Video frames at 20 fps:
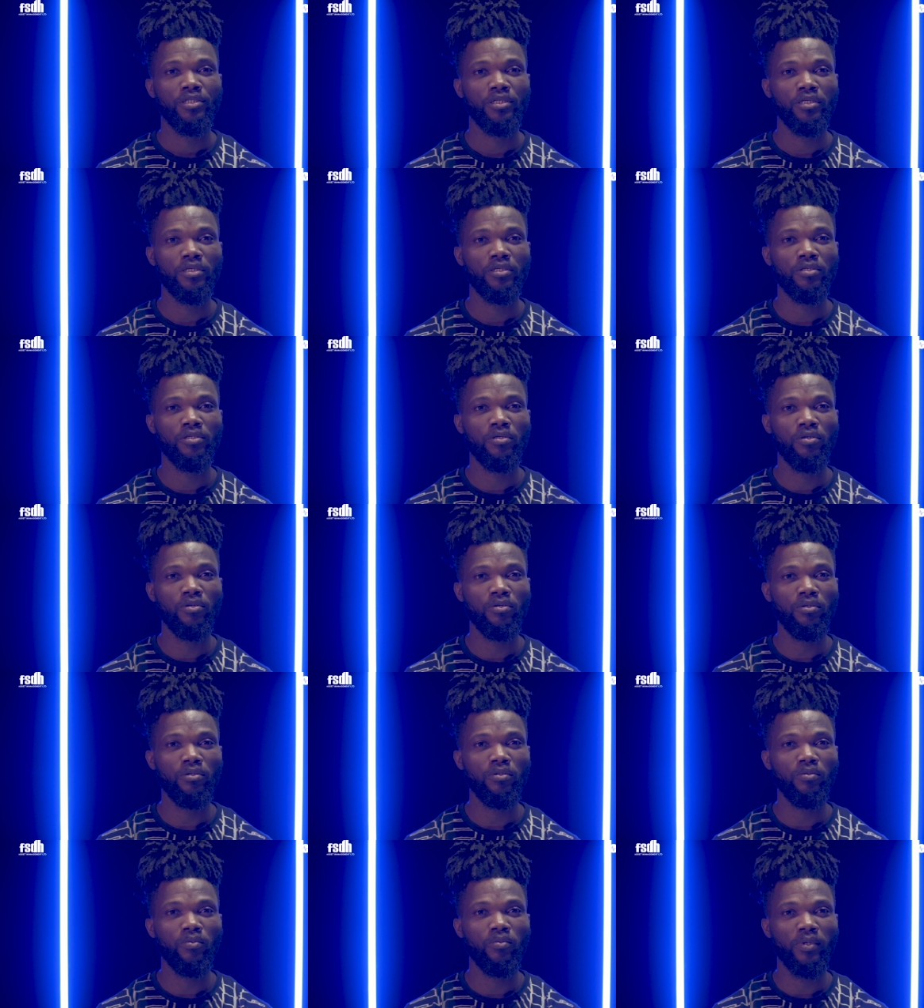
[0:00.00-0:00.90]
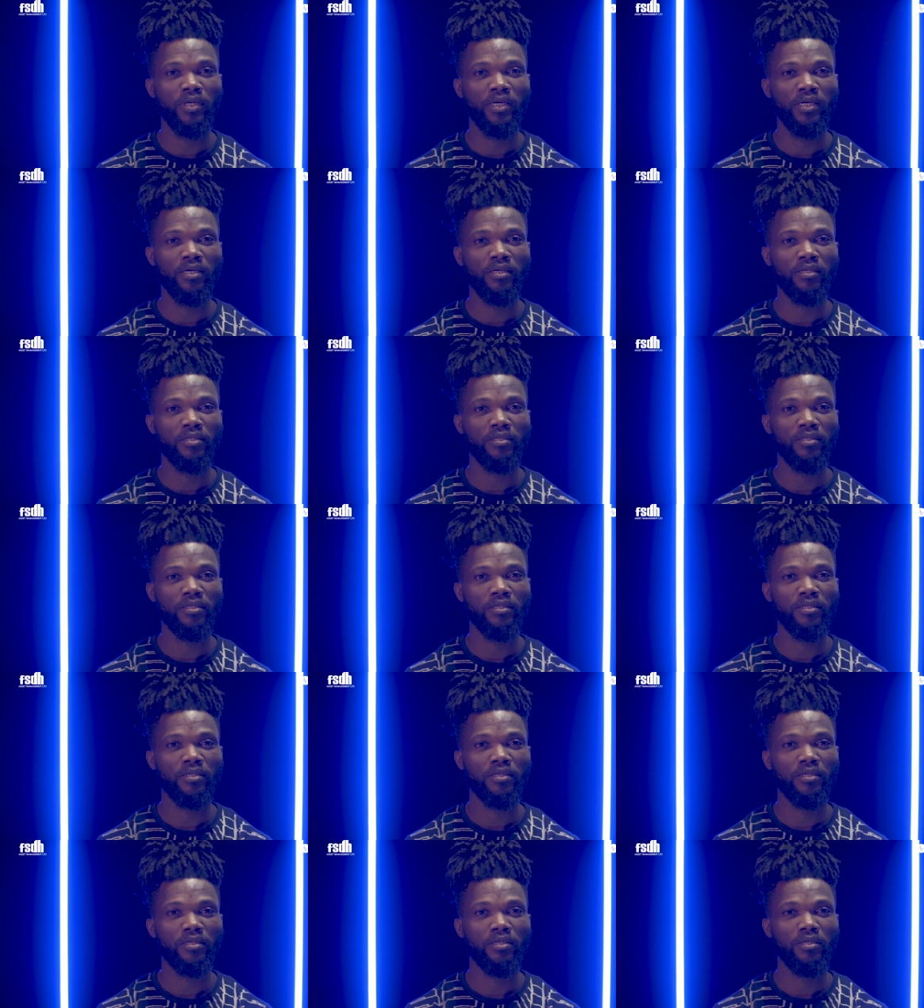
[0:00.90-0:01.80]
She's good with
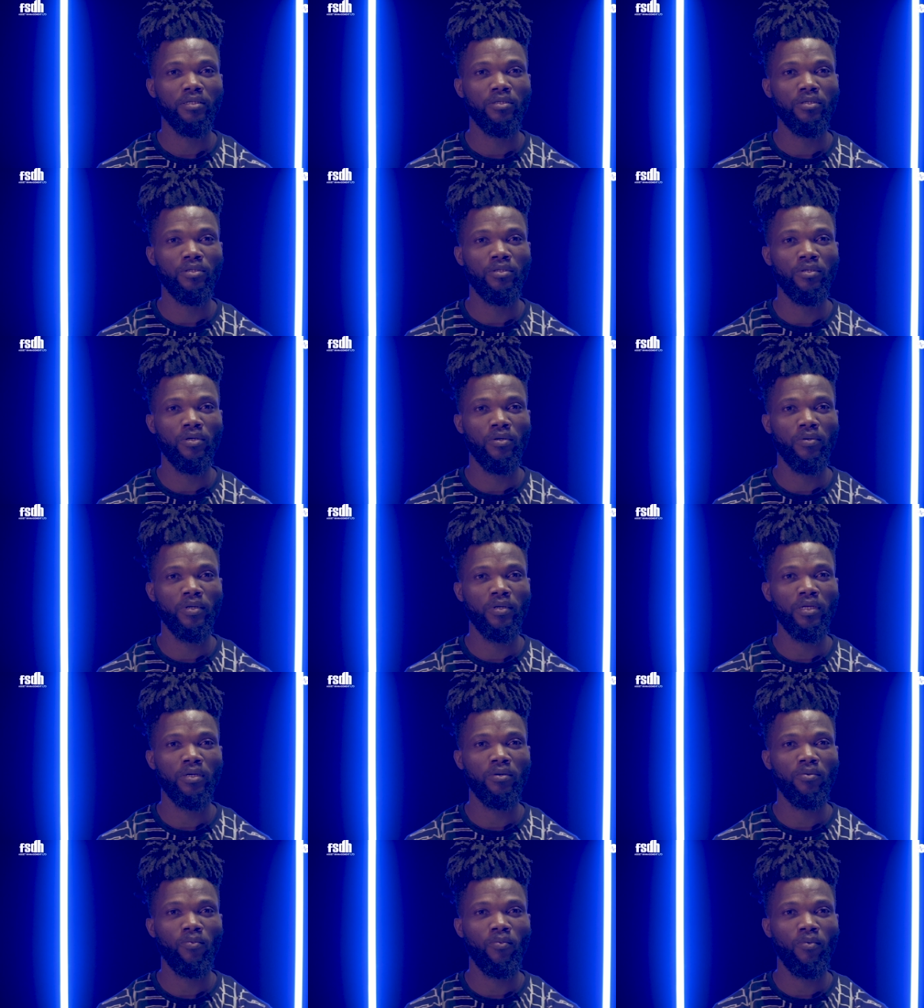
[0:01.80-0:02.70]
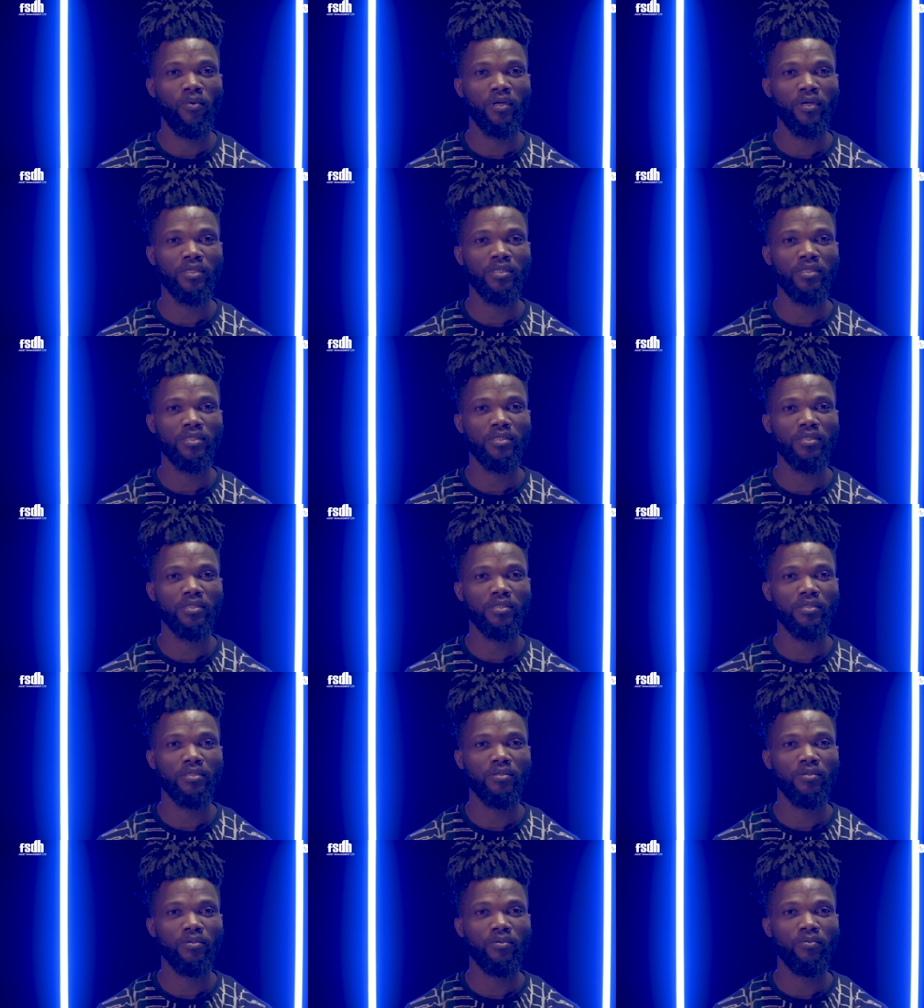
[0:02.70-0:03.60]
knowing what
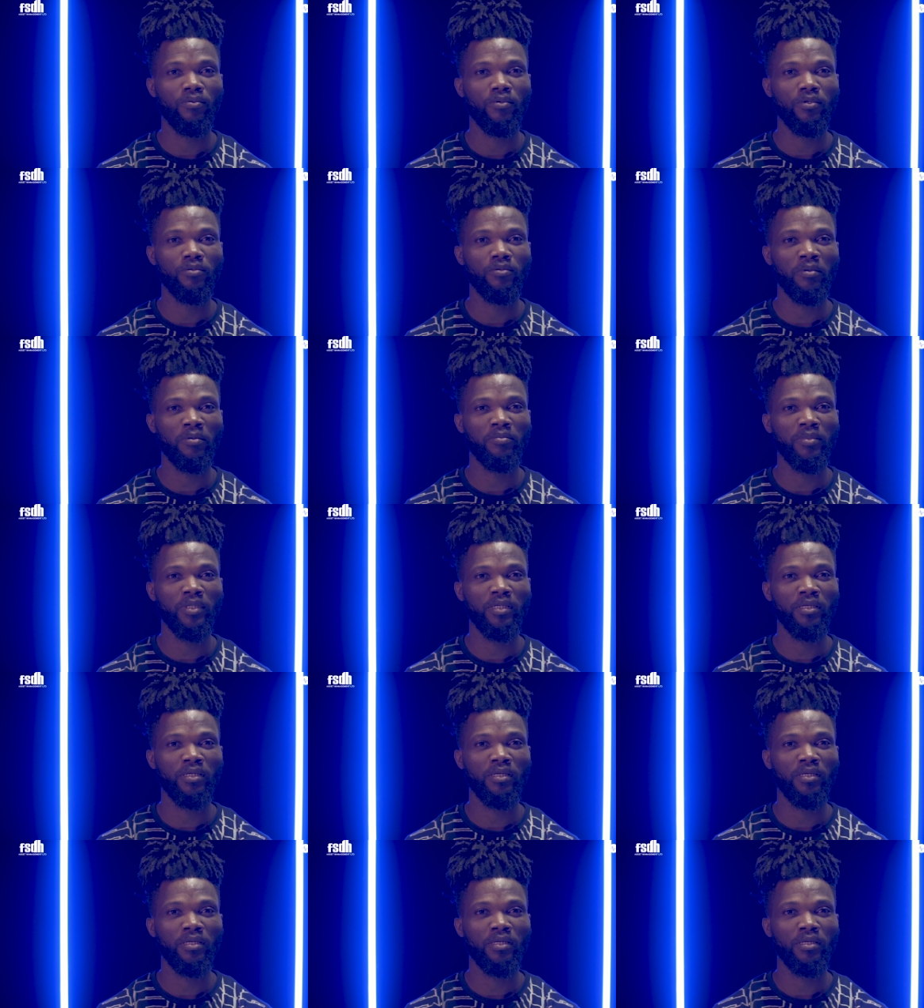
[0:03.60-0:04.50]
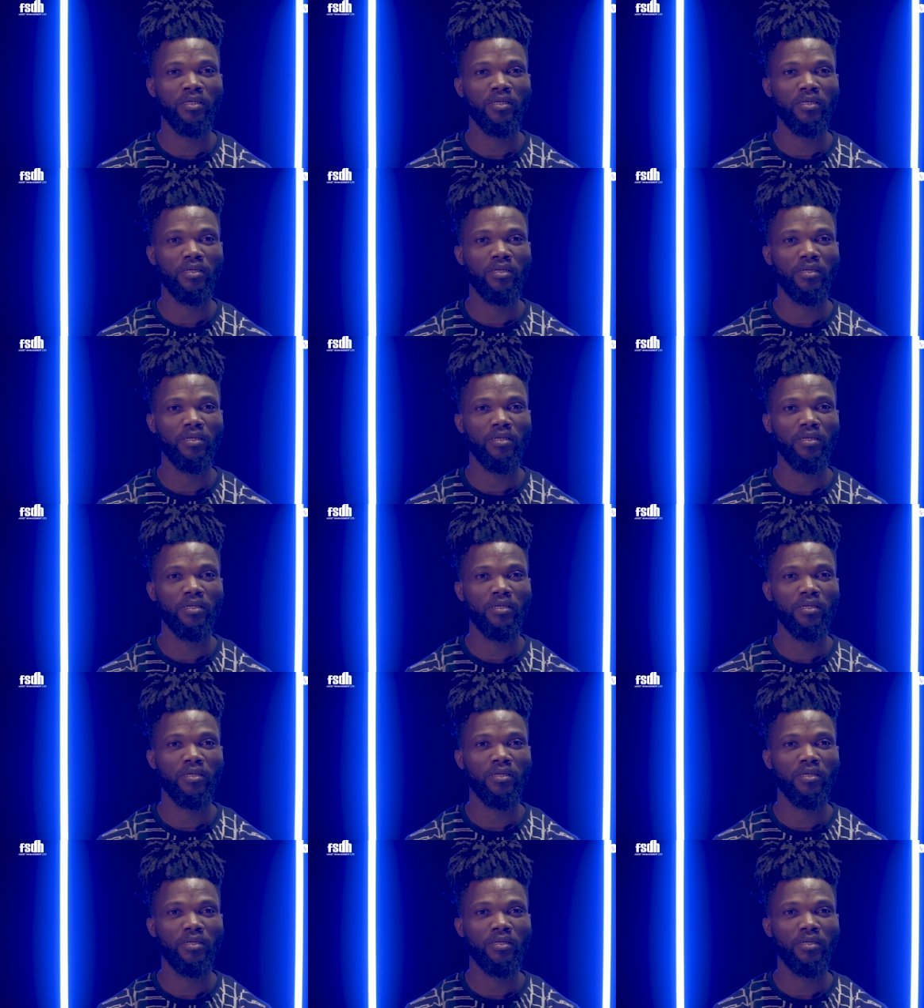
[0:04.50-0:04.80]
would probably